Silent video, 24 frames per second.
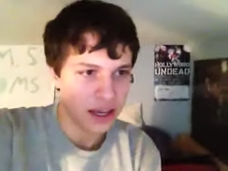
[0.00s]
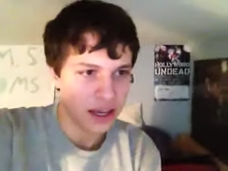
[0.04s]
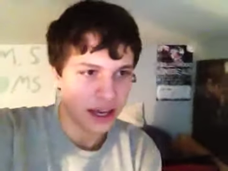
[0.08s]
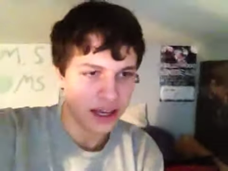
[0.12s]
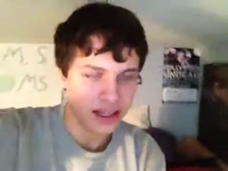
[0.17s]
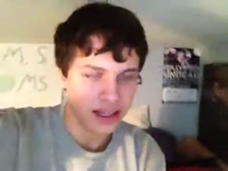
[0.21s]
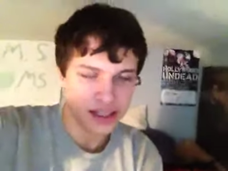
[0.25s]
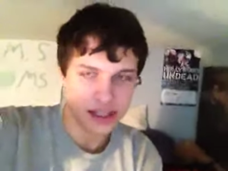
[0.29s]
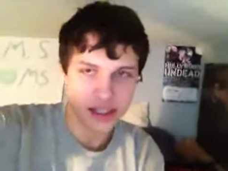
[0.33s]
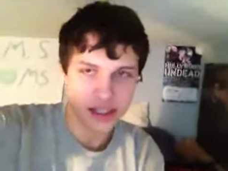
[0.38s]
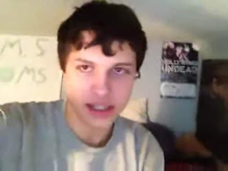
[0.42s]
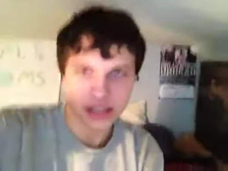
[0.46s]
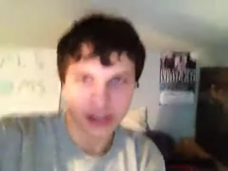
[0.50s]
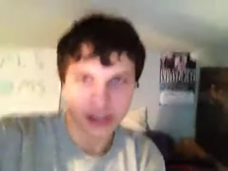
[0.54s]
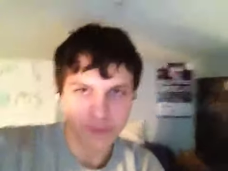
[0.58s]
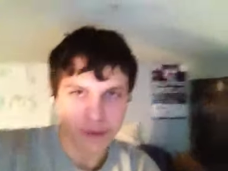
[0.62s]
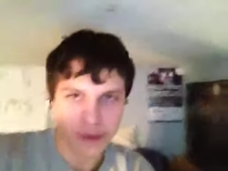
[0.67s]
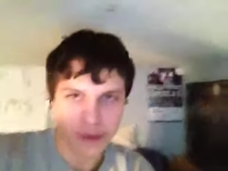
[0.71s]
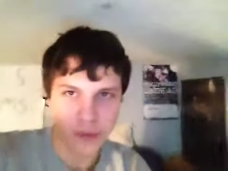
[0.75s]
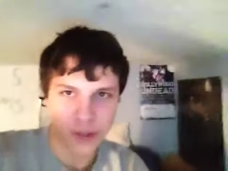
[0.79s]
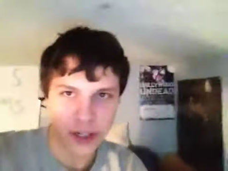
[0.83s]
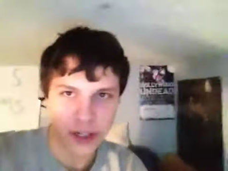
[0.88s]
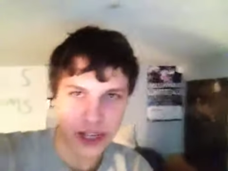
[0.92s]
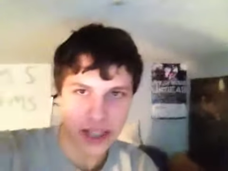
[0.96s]
and I've
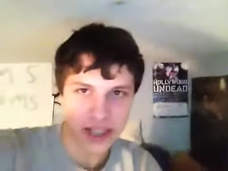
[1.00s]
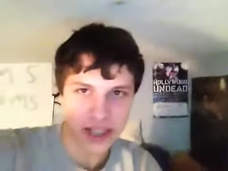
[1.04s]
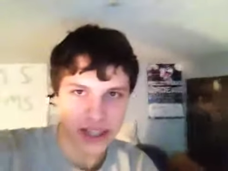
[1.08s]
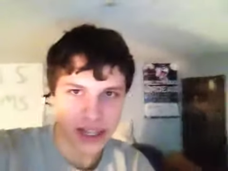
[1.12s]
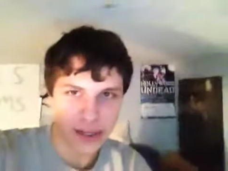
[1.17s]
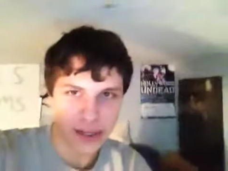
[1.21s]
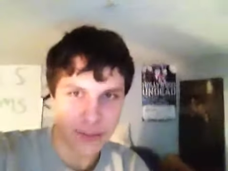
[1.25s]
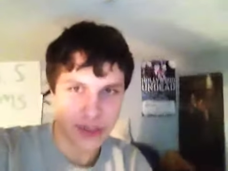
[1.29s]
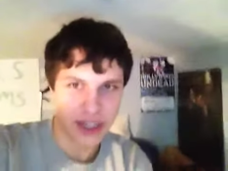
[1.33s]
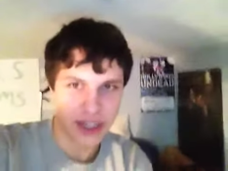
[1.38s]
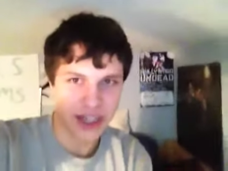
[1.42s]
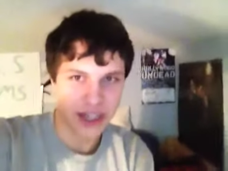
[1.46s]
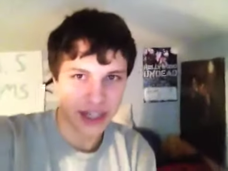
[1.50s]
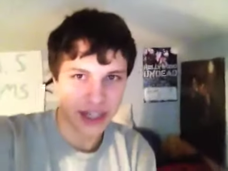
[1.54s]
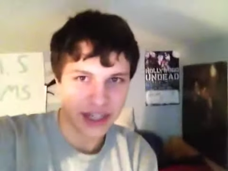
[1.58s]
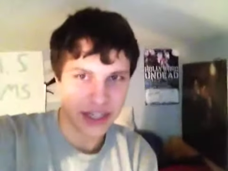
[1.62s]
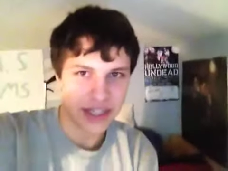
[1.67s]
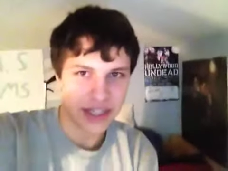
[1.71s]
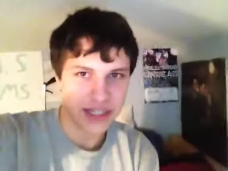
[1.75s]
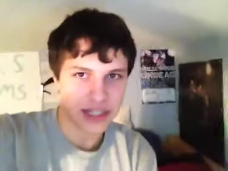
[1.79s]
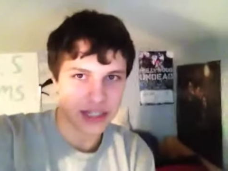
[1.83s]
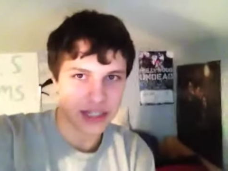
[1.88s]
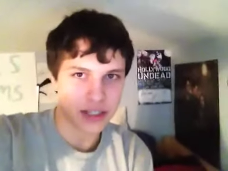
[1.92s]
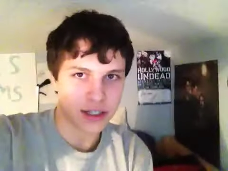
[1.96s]
never gotten that many
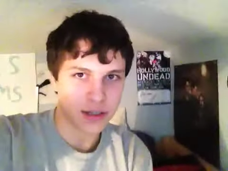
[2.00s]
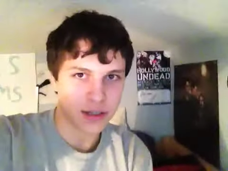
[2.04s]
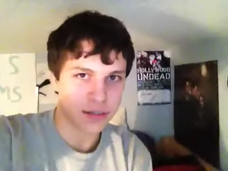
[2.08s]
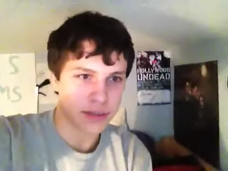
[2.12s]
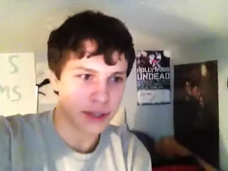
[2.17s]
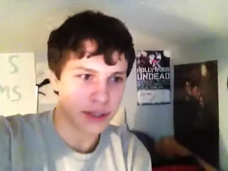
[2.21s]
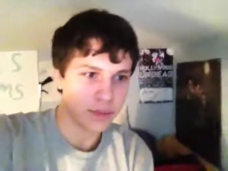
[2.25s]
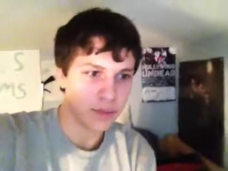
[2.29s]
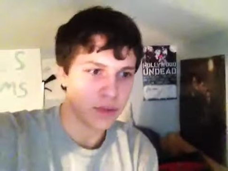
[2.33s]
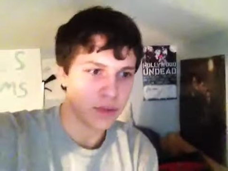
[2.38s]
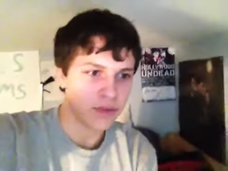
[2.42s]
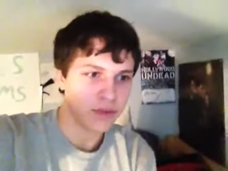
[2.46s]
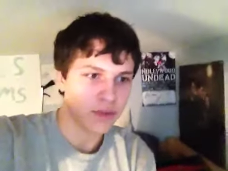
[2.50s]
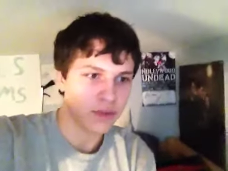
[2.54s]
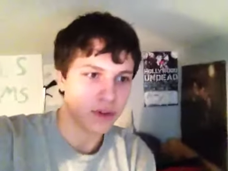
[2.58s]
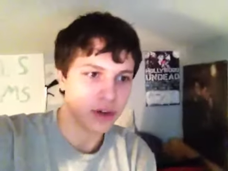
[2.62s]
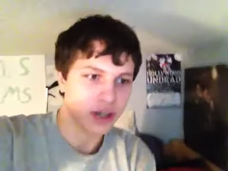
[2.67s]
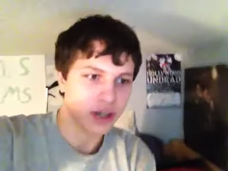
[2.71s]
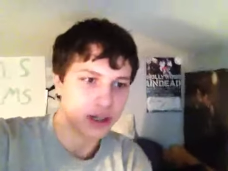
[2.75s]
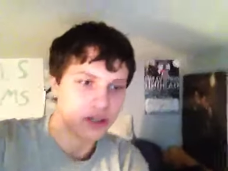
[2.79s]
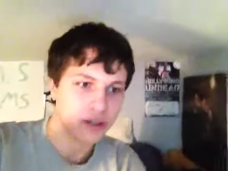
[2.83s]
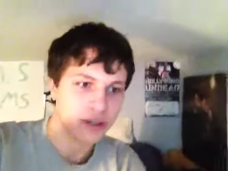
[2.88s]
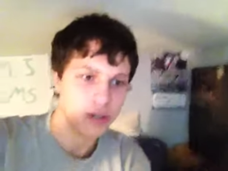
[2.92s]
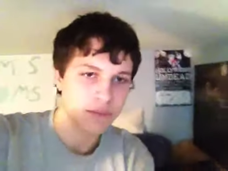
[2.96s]
likes on something
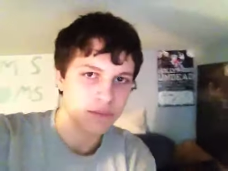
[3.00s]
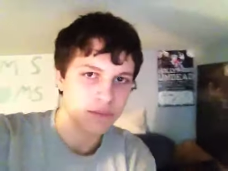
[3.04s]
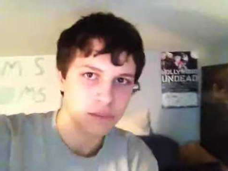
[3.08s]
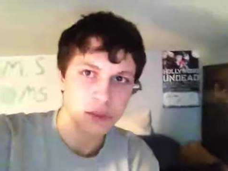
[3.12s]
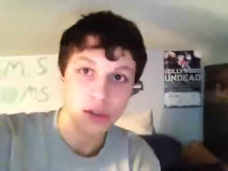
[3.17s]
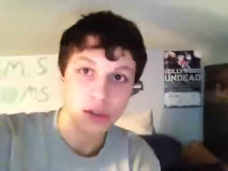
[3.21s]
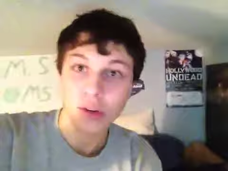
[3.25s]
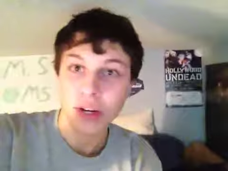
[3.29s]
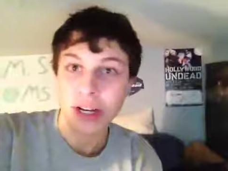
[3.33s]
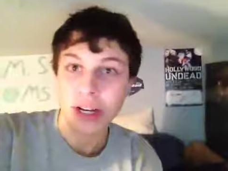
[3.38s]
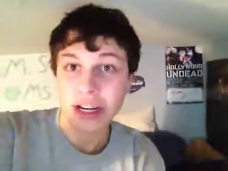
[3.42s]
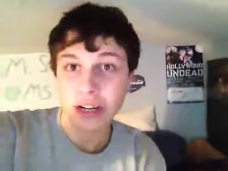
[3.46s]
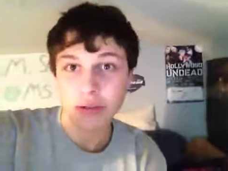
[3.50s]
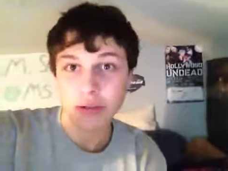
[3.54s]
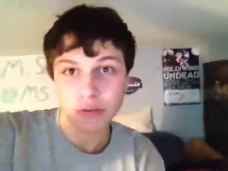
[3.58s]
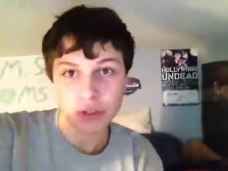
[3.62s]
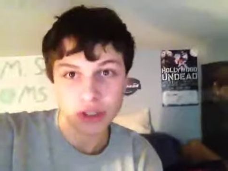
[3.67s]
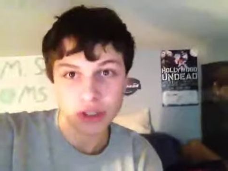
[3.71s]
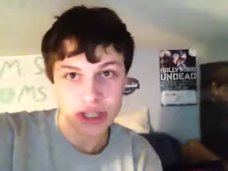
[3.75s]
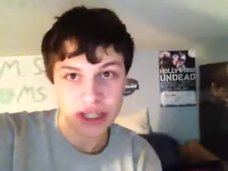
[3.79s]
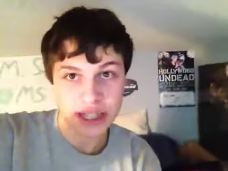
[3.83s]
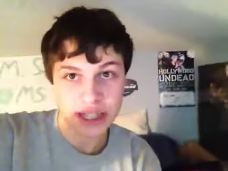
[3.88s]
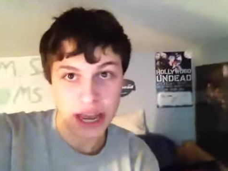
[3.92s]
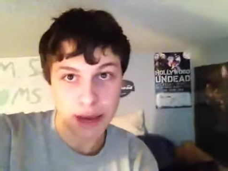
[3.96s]
before. Granted, it
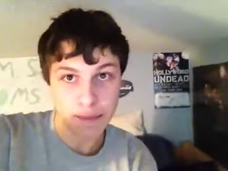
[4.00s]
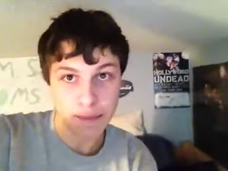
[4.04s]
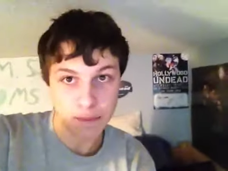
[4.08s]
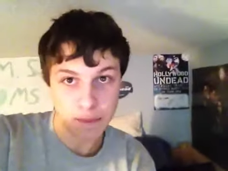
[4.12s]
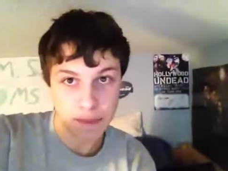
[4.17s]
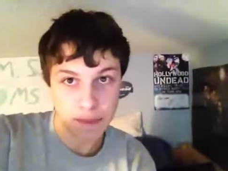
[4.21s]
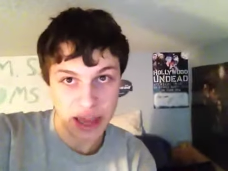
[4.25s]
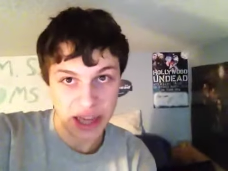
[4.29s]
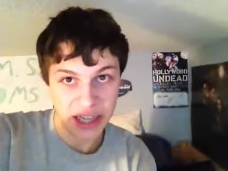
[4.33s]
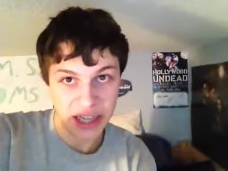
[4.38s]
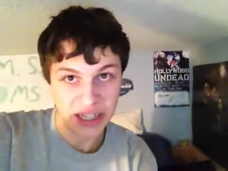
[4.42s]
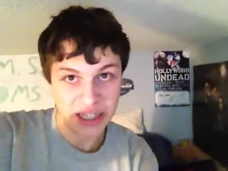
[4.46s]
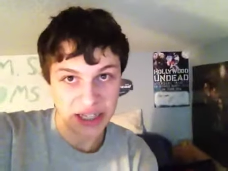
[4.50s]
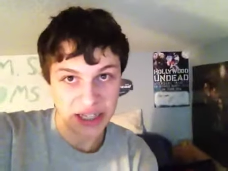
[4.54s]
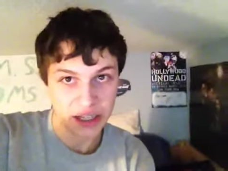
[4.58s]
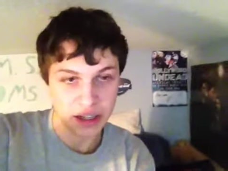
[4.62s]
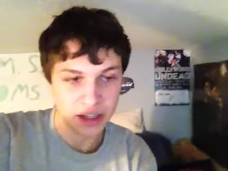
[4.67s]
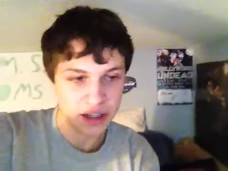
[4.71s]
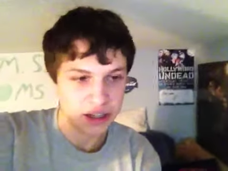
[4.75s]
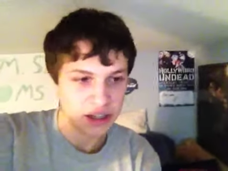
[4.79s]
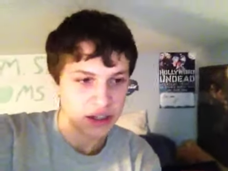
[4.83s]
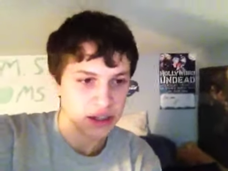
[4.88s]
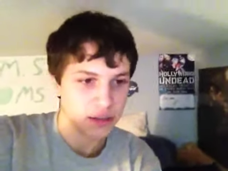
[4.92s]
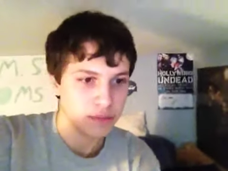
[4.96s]
wasn't that many,
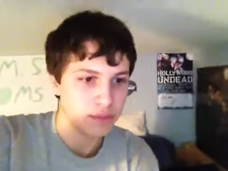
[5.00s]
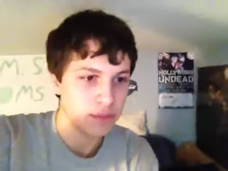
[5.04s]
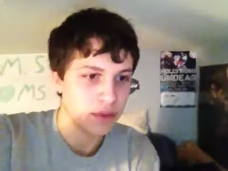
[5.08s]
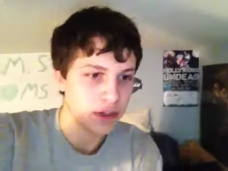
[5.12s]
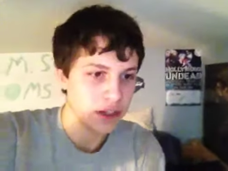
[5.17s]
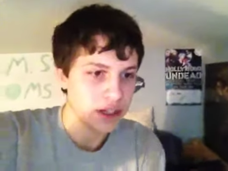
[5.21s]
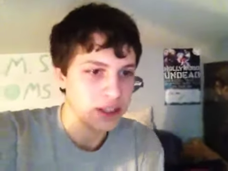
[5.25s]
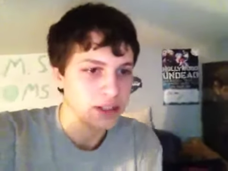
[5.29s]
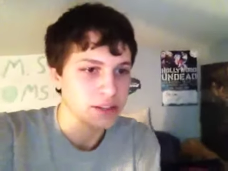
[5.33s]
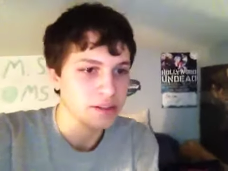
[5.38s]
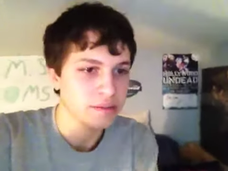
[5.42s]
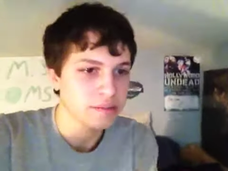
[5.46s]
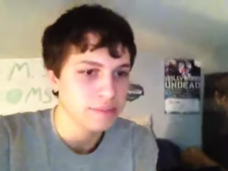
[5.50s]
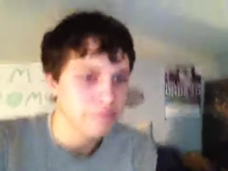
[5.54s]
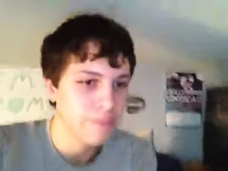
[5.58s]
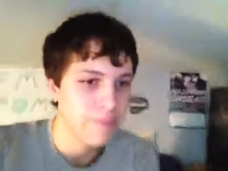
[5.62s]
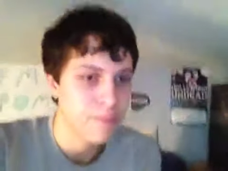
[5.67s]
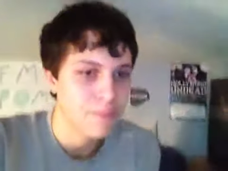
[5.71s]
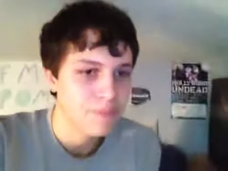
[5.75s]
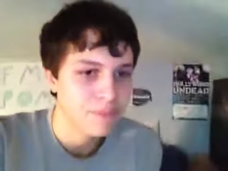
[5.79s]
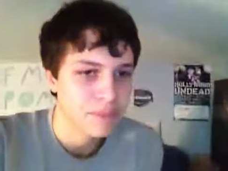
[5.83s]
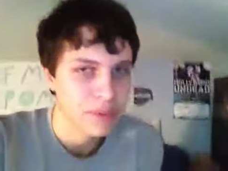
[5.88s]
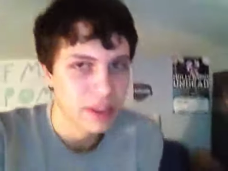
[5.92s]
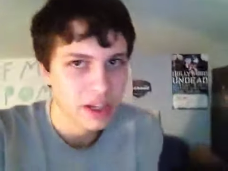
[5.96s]
but
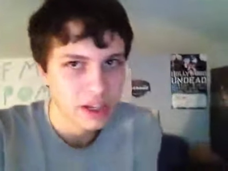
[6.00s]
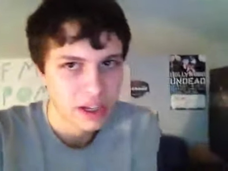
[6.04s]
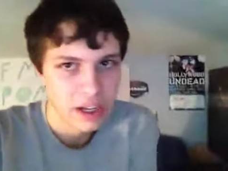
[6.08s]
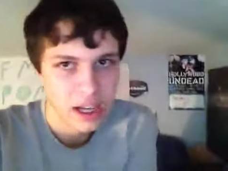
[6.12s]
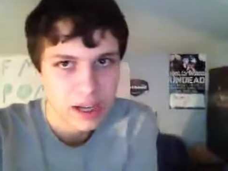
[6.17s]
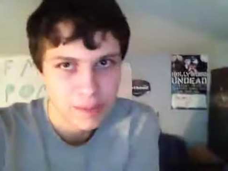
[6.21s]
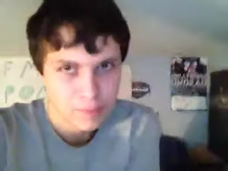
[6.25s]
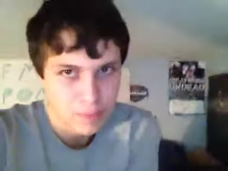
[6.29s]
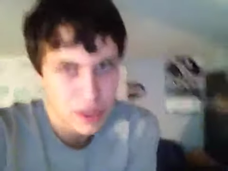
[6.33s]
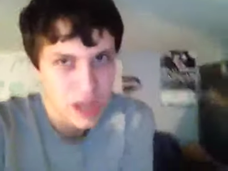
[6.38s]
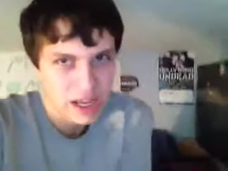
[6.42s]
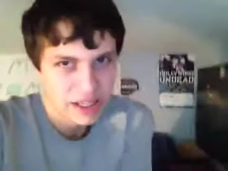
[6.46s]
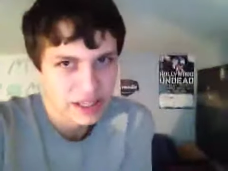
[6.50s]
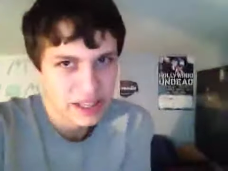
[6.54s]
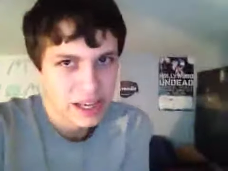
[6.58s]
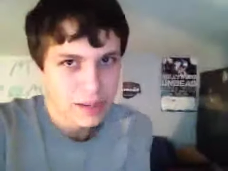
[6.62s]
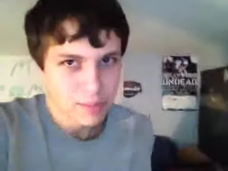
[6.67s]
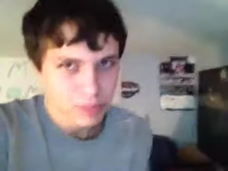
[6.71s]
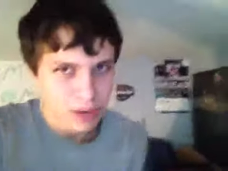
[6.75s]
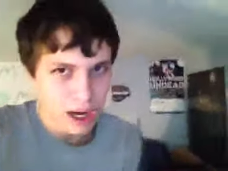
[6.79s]
I'm not that